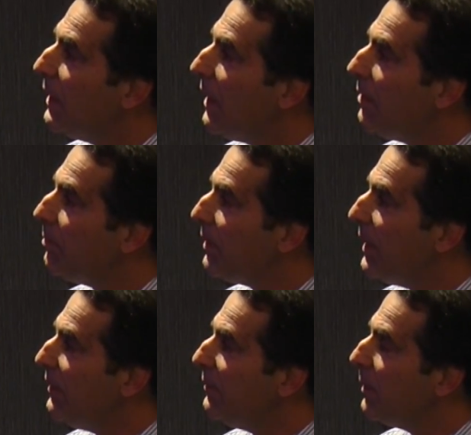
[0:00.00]
and
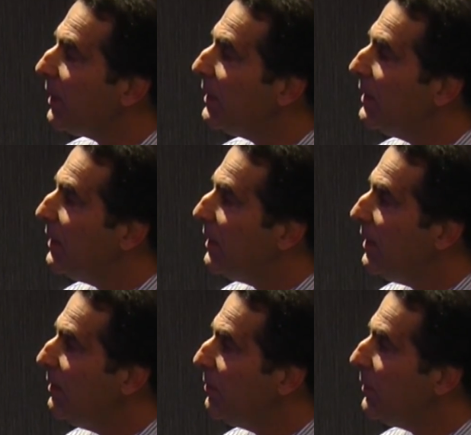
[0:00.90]
plasma
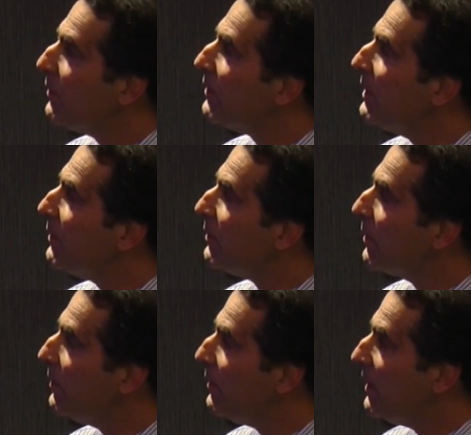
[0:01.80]
inversely
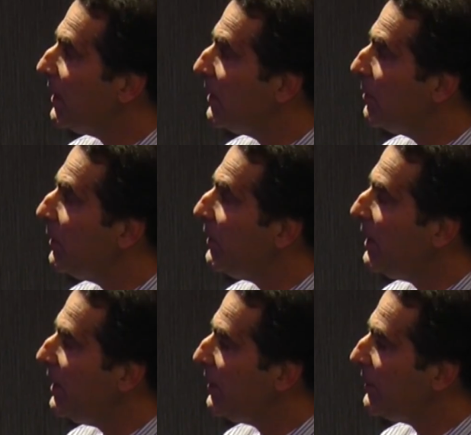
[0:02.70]
associated with
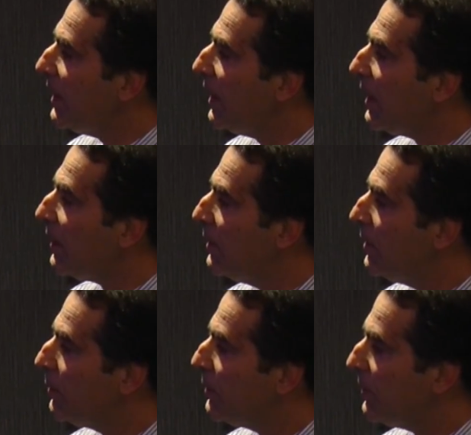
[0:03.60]
ESR,
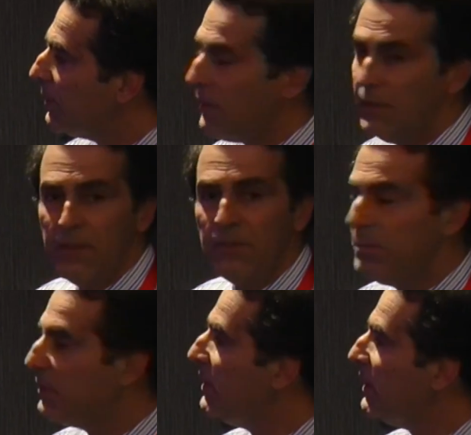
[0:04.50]
which in these
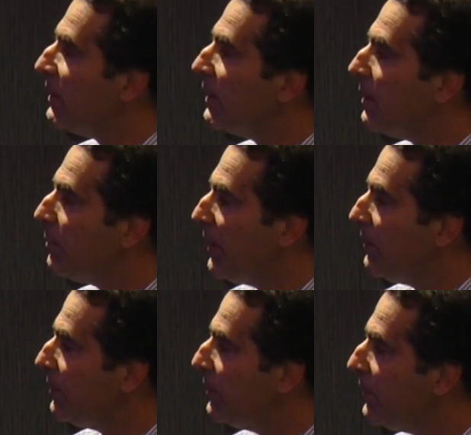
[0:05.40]
particular
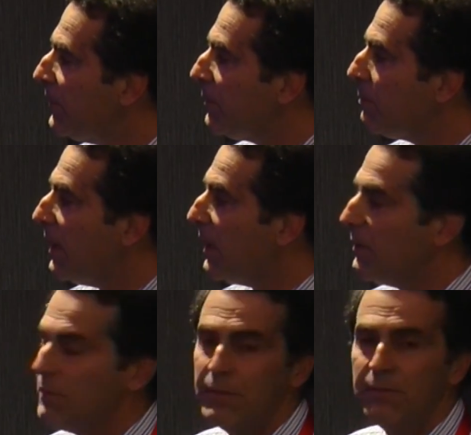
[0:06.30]
patients is a
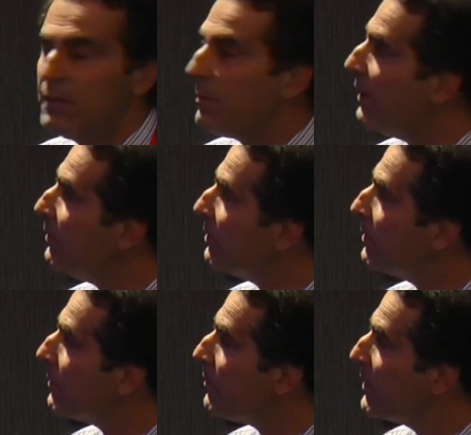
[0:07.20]
marker of
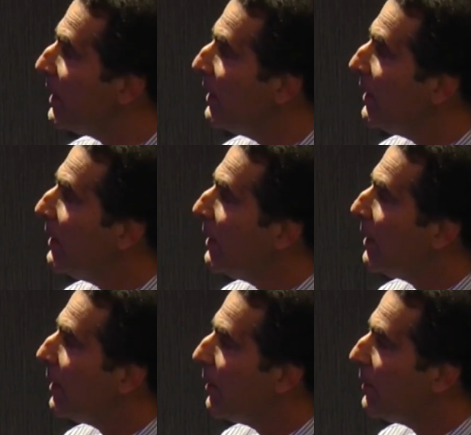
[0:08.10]
inflammation.
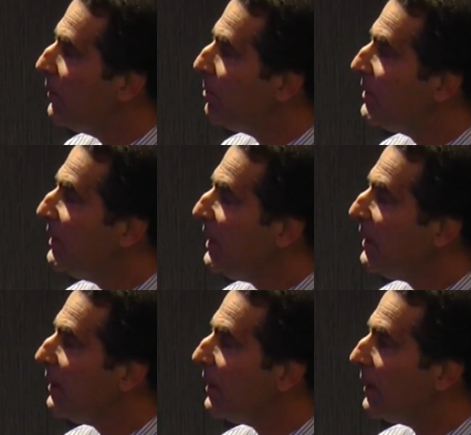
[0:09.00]
This
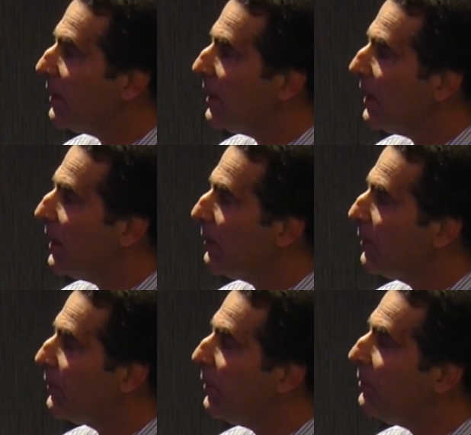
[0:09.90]
particular
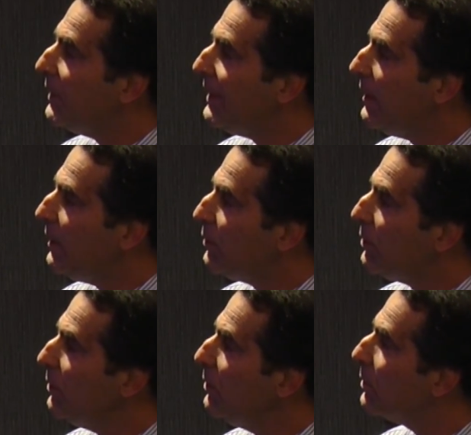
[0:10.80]
resolvent
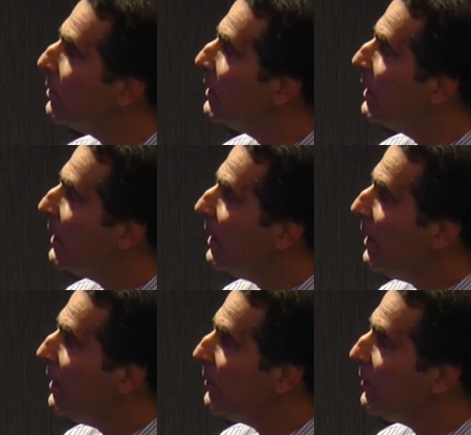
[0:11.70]
E2 in